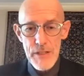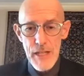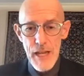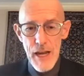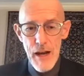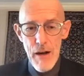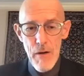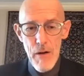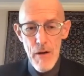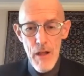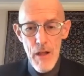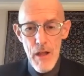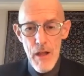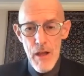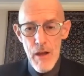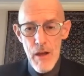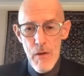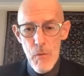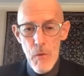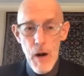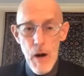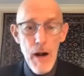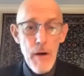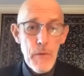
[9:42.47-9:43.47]
Now,
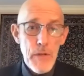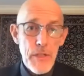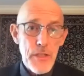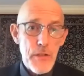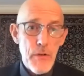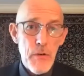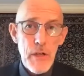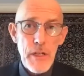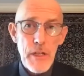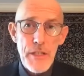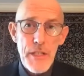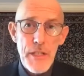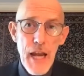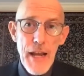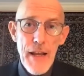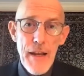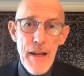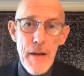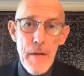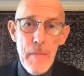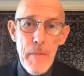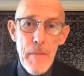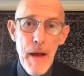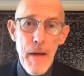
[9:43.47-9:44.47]
why are we so
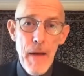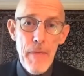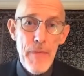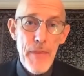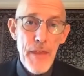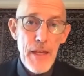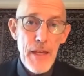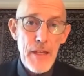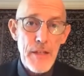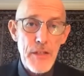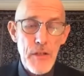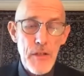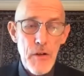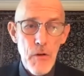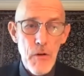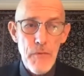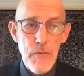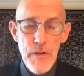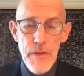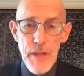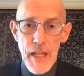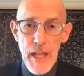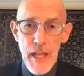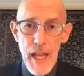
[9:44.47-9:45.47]
excited about this
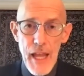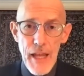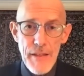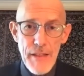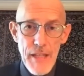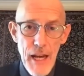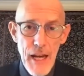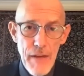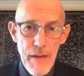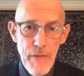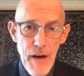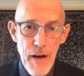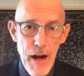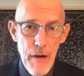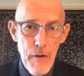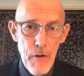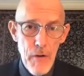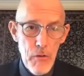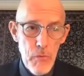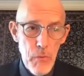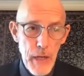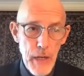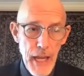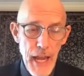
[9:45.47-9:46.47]
over the
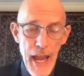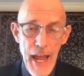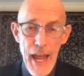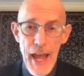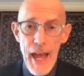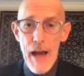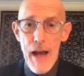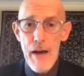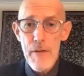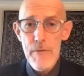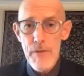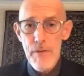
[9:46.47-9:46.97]
antiviral we have